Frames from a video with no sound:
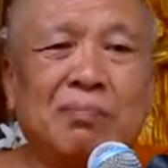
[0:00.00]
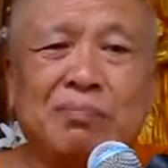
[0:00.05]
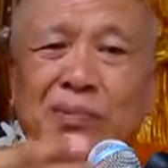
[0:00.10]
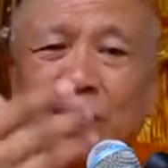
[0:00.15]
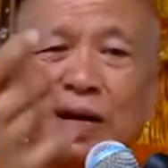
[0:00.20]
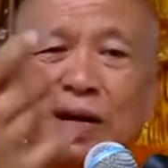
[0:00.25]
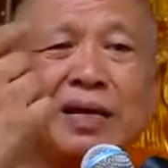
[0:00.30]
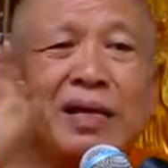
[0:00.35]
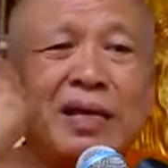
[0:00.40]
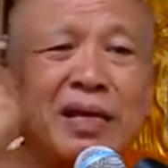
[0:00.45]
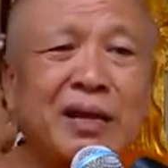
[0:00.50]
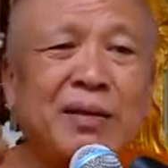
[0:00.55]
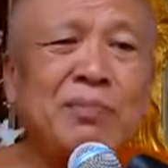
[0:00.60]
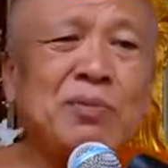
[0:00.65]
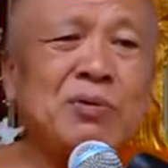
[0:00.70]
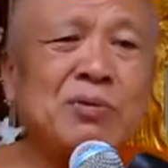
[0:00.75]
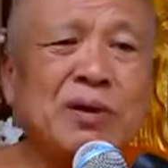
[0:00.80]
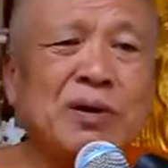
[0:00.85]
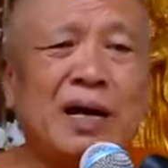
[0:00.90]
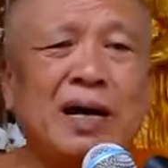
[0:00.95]
But if
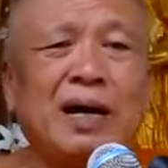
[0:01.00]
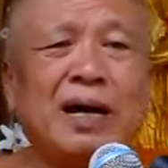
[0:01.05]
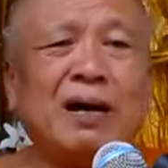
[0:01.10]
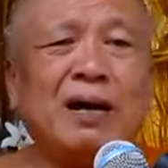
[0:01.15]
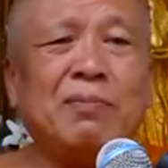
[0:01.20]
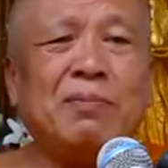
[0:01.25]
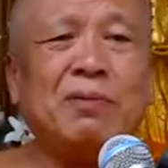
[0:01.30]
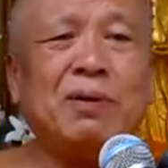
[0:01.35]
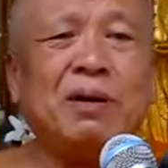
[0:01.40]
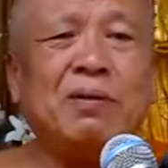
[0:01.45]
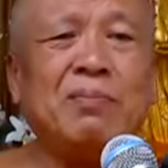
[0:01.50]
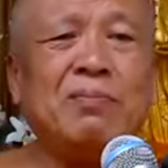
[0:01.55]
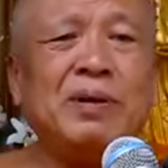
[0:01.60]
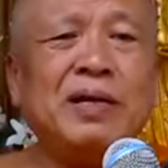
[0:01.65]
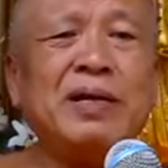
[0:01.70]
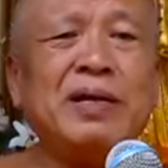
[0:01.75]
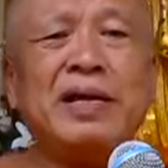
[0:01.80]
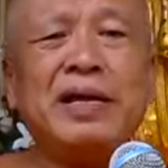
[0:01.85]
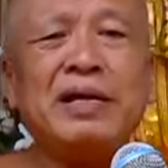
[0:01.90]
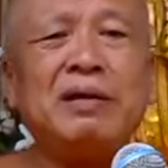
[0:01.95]
you are
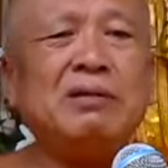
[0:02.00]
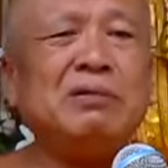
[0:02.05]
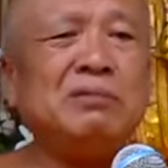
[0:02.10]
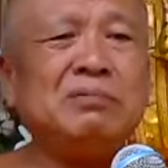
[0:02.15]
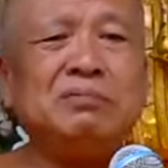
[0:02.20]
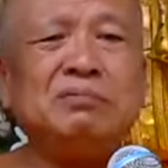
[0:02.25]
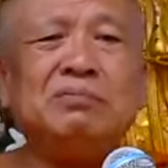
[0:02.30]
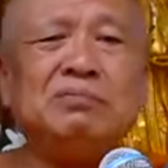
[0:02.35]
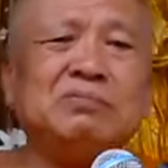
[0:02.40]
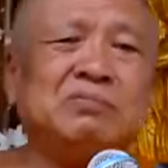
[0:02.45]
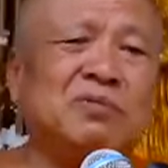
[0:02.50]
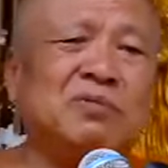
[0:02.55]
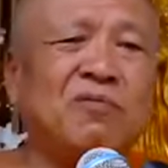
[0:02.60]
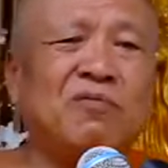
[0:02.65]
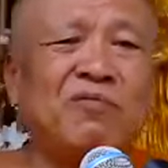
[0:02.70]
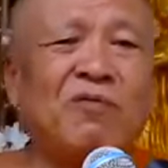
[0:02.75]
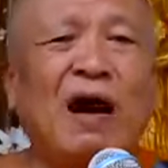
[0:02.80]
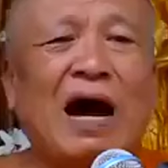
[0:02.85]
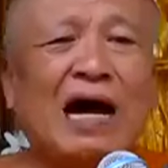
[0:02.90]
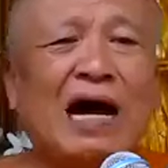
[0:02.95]
breathing
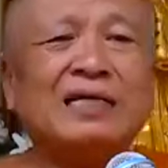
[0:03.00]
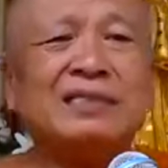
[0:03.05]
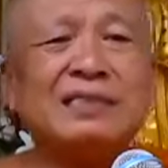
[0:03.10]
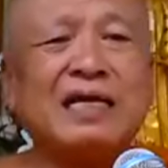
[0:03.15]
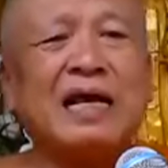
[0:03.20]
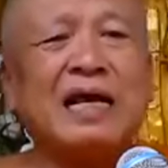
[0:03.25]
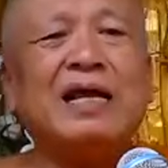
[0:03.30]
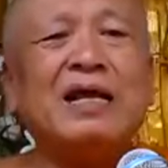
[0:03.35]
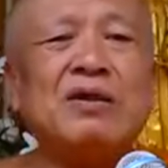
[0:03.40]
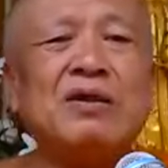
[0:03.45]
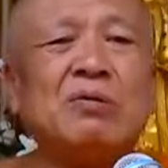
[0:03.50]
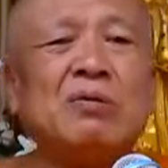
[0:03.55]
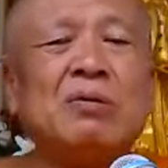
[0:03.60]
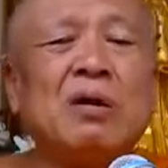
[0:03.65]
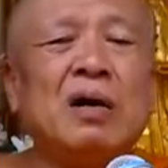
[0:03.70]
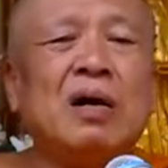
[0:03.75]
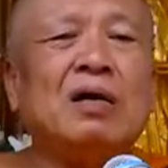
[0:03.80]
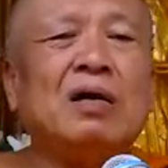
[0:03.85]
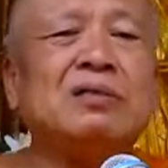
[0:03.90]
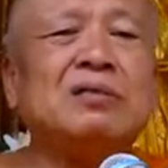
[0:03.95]
fast and then
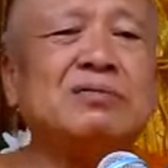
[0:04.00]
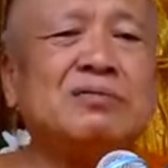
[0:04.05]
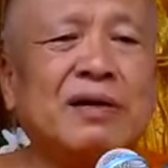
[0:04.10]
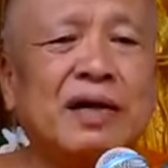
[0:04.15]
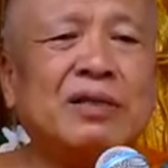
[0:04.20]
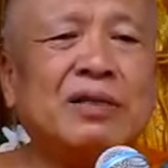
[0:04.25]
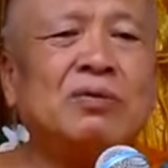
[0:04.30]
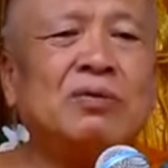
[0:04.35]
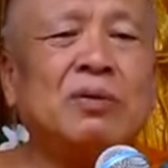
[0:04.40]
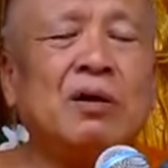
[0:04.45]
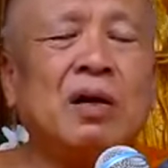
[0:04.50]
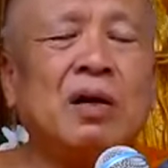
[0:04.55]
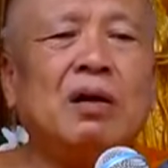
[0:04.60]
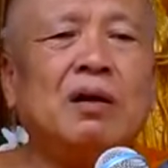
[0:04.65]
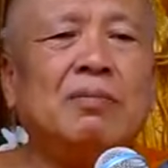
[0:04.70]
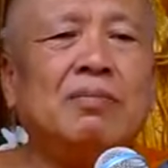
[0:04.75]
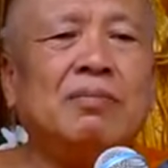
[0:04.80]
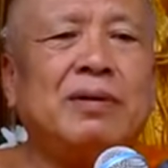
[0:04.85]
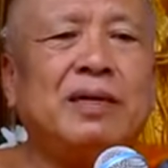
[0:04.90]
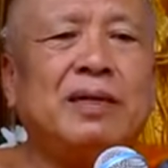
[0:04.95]
you try to
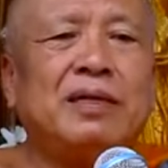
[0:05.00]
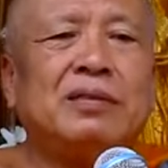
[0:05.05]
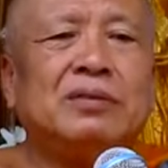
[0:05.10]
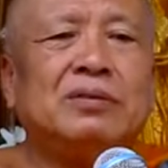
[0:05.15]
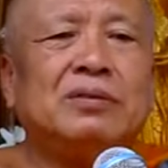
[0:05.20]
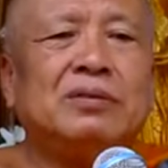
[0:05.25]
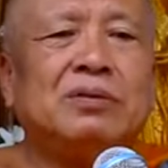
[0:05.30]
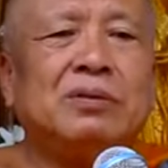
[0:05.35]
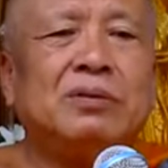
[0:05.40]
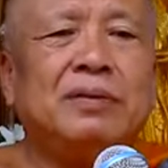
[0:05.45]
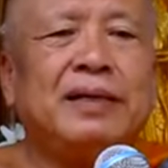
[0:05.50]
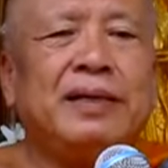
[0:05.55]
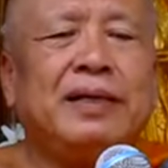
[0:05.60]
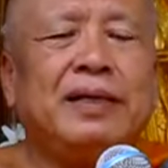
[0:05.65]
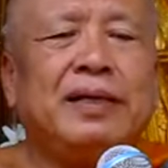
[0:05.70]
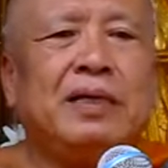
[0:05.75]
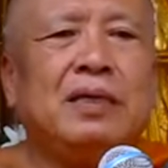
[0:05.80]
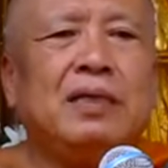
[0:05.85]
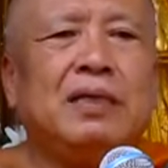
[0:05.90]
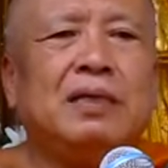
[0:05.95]
breathe
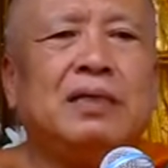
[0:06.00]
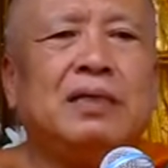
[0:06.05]
slowly,